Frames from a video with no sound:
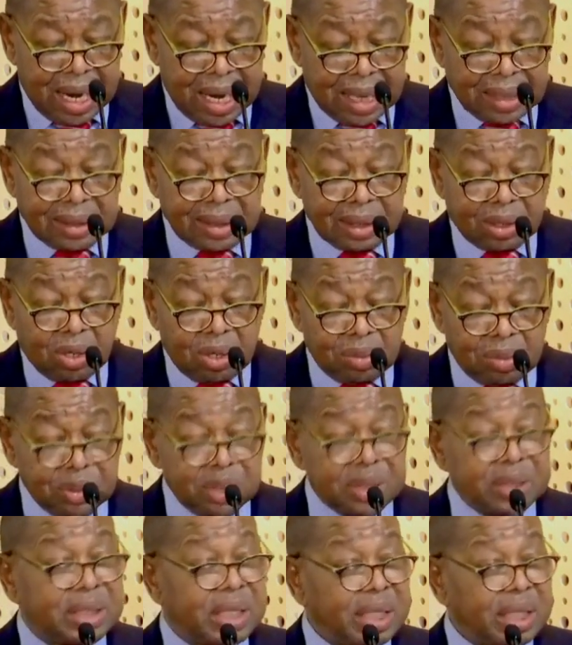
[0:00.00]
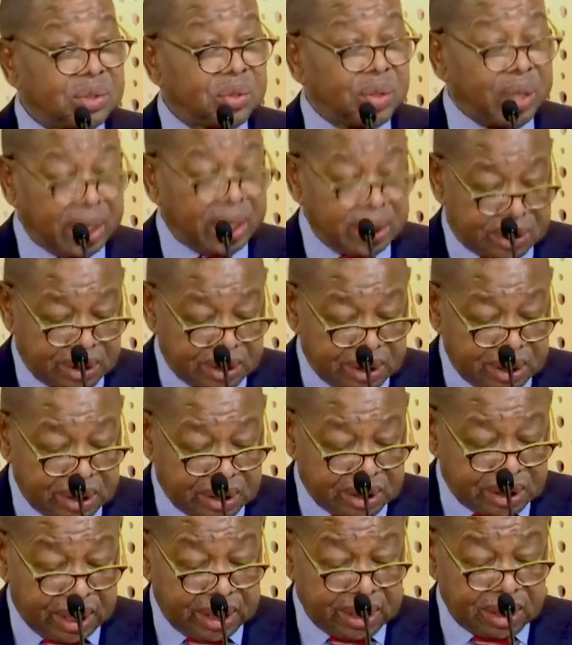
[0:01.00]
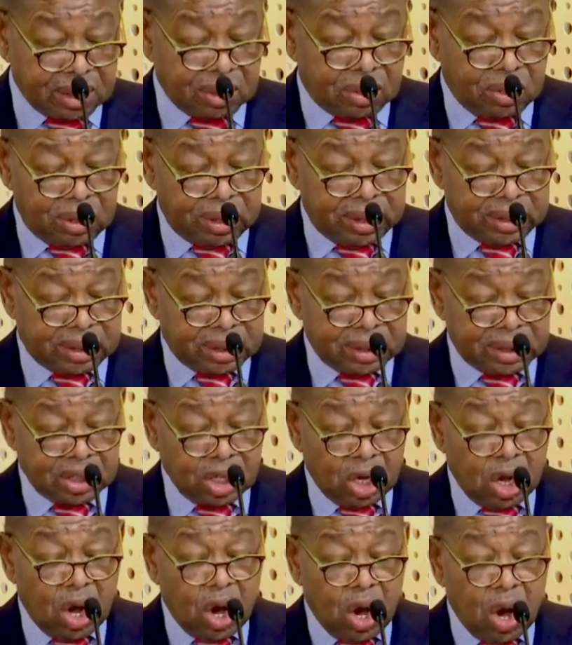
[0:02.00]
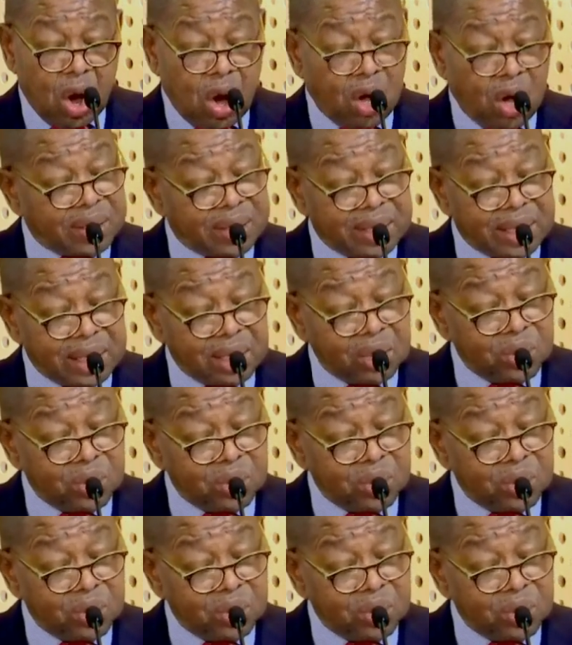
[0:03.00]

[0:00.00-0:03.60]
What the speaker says: and the community education and training colleges on the